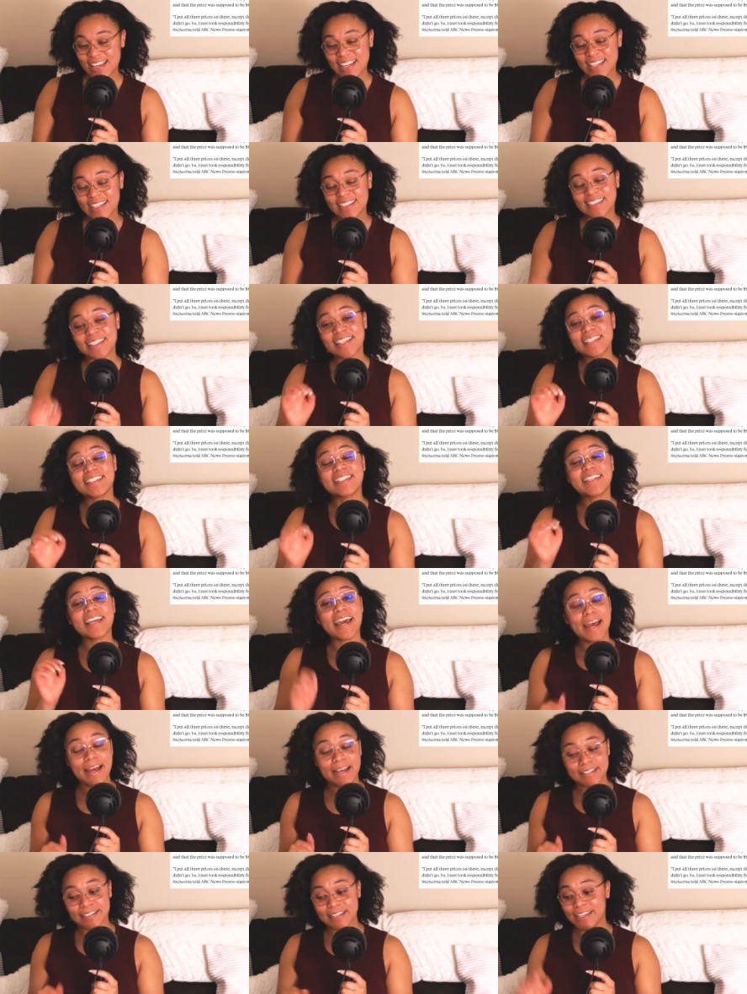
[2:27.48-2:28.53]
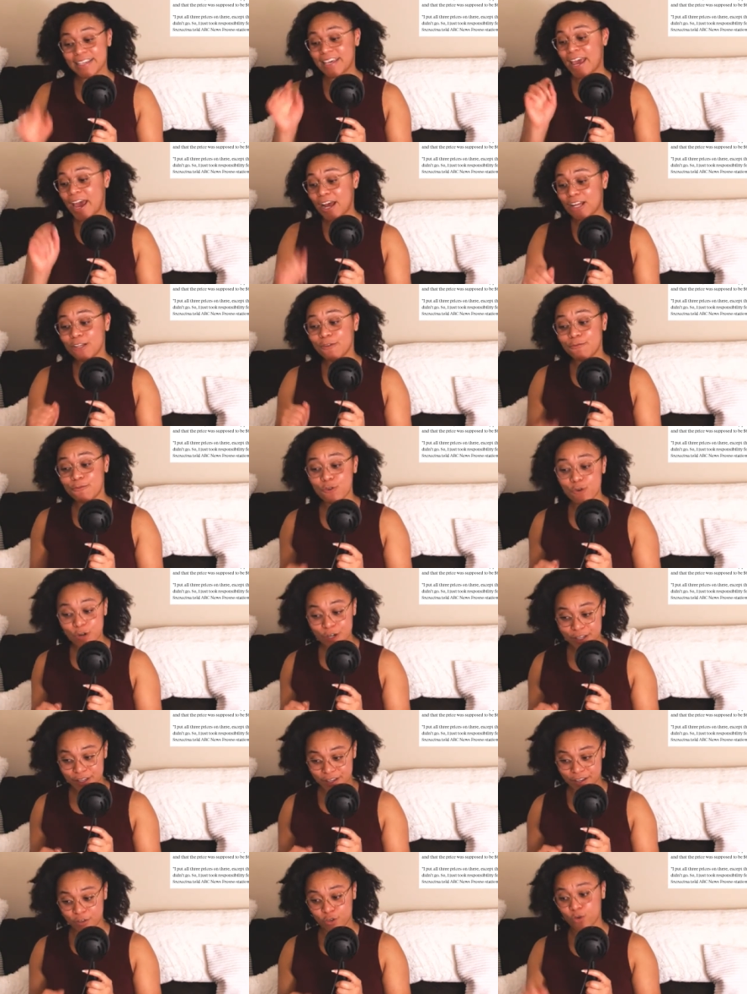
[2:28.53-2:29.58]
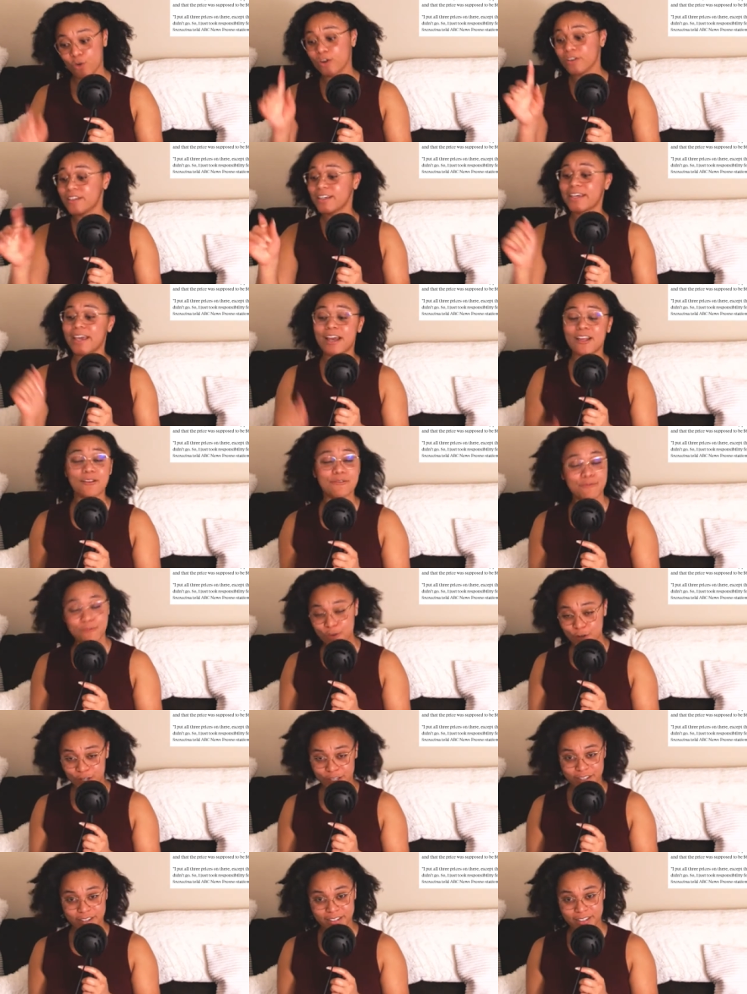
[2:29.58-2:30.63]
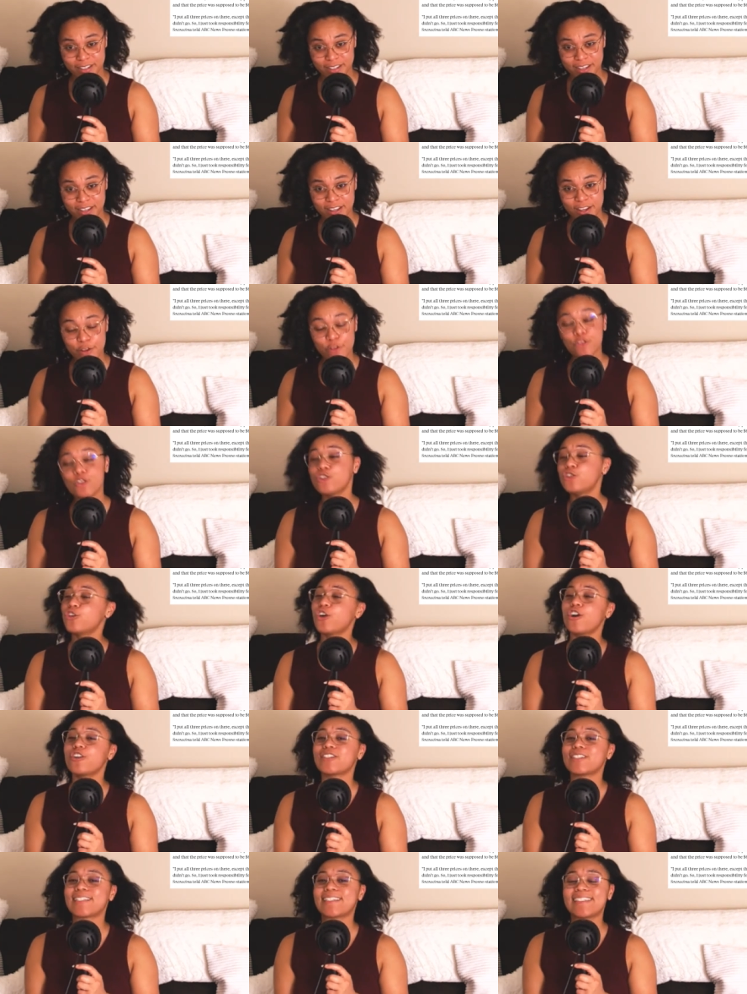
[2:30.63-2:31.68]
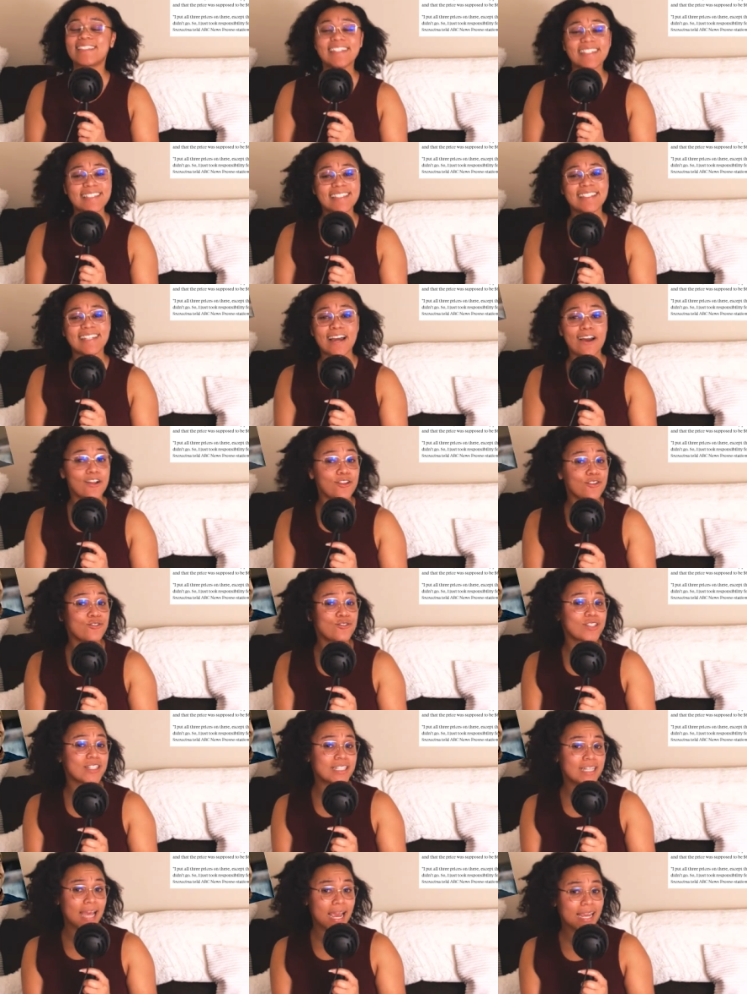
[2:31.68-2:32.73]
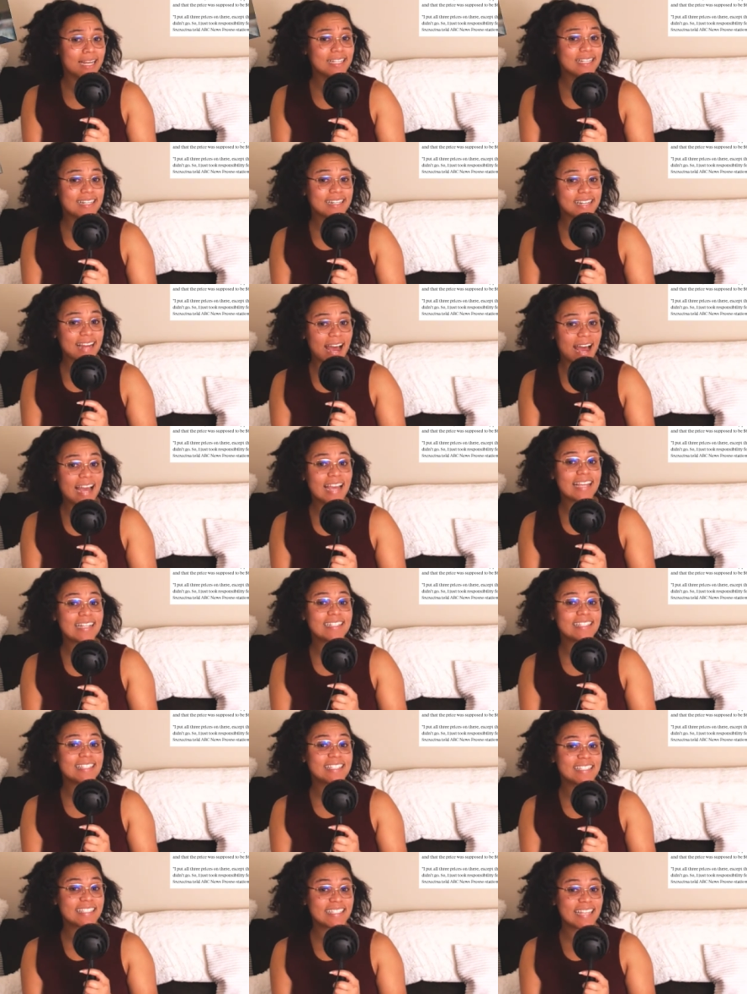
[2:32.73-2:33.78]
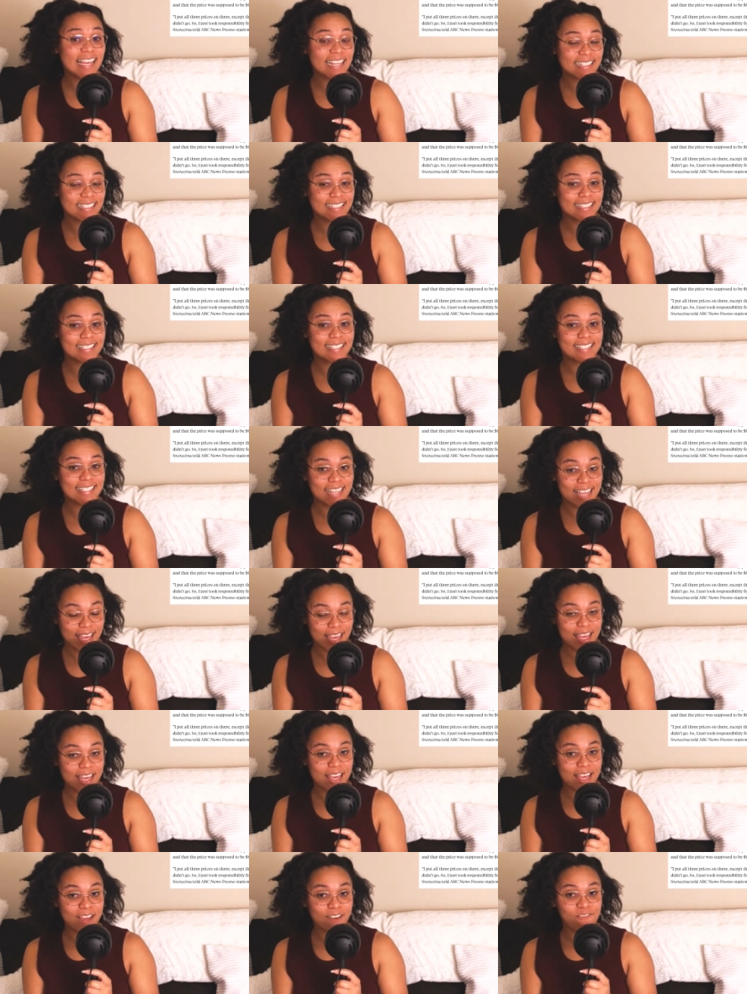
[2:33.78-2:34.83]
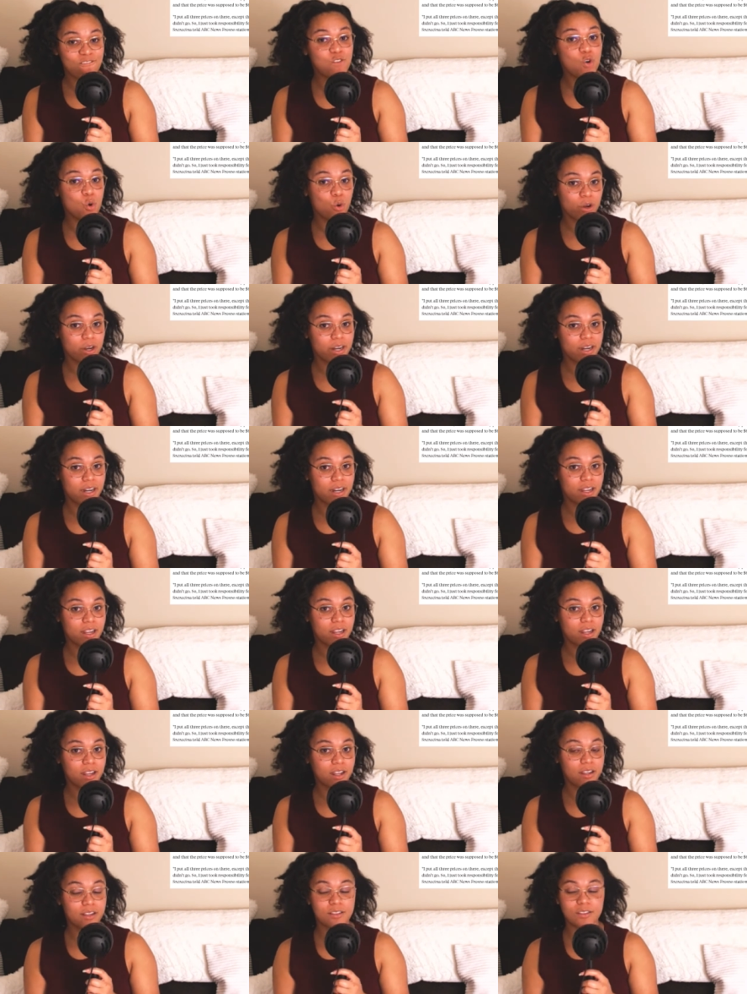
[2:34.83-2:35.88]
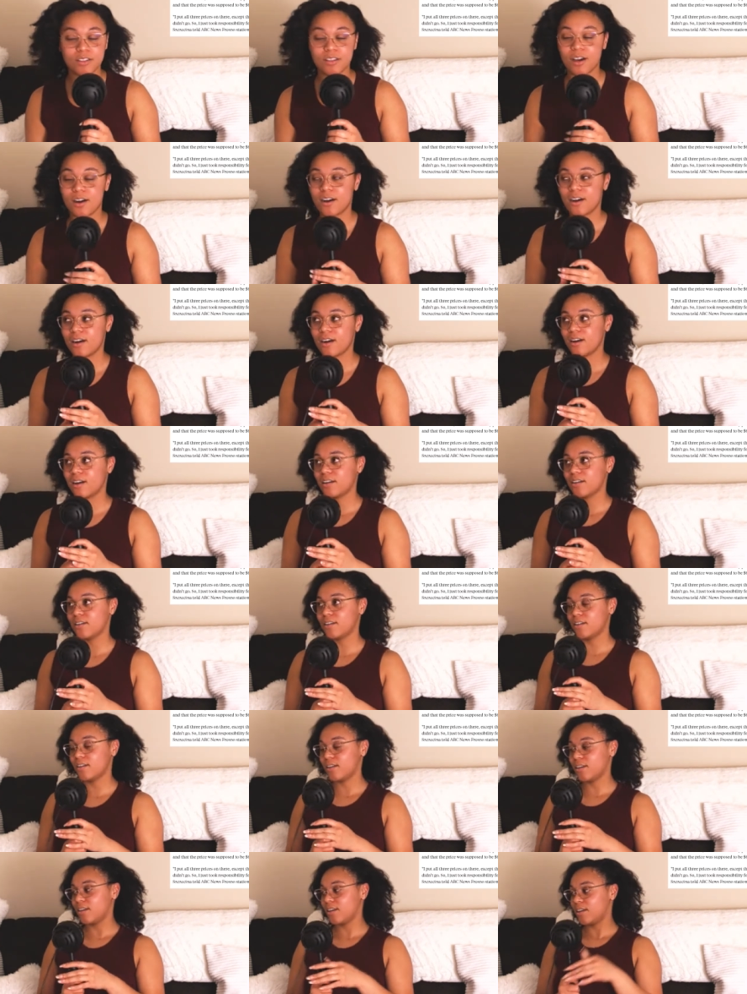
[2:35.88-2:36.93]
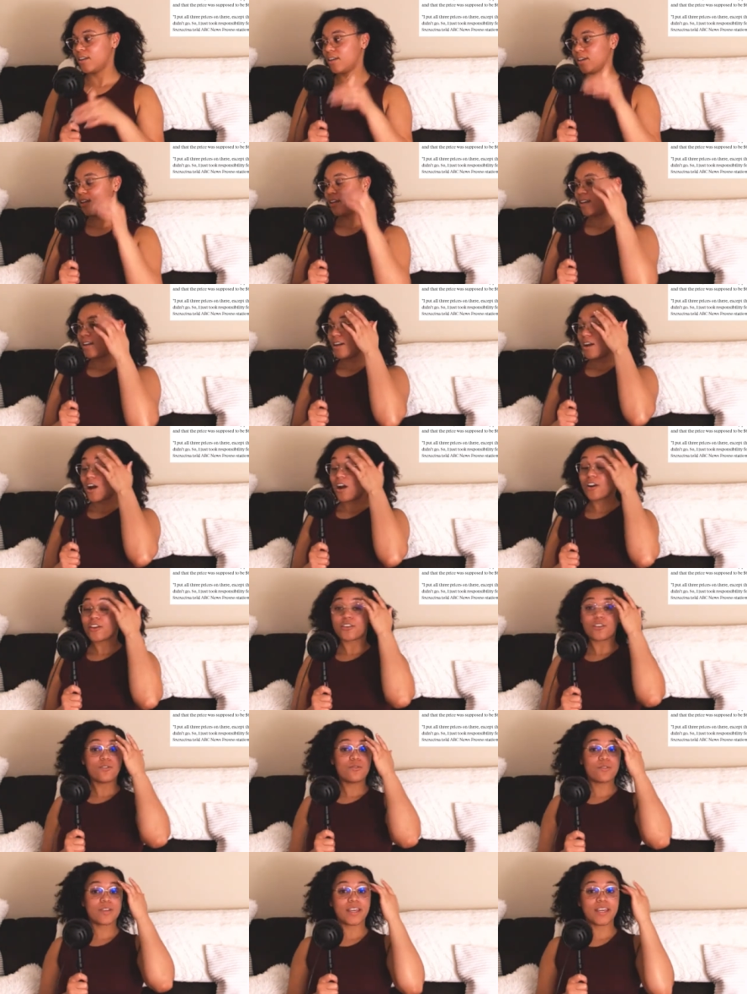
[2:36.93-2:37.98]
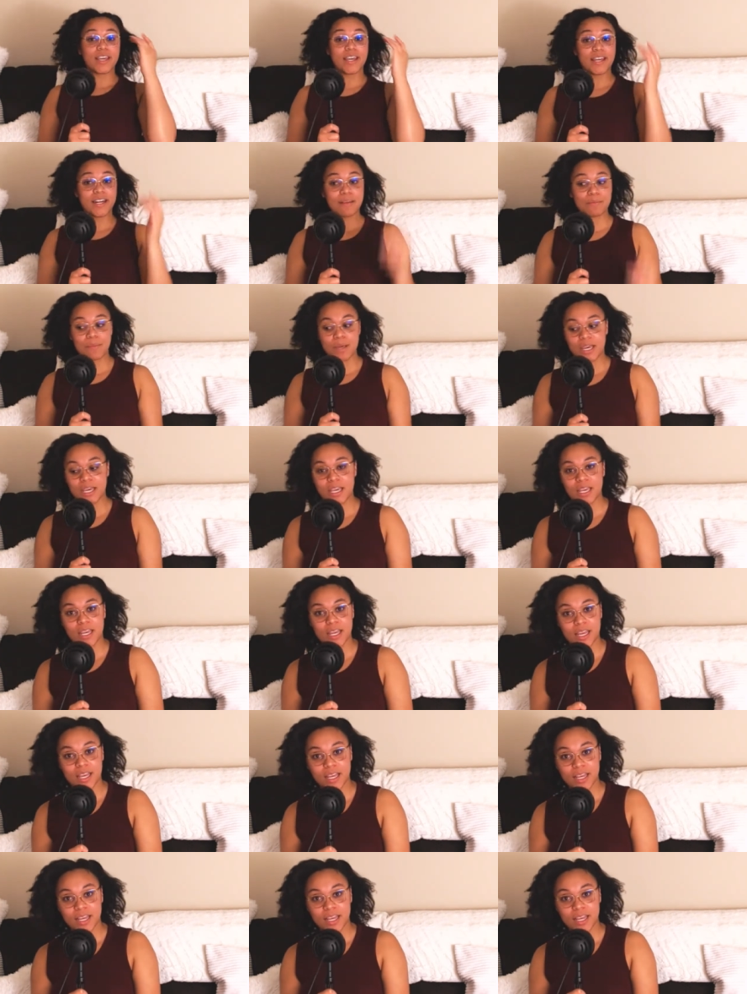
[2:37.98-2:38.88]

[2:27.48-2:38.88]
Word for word: This gas in California, Northern California, they're charging $6.99 for it. Y'all, are you kidding me?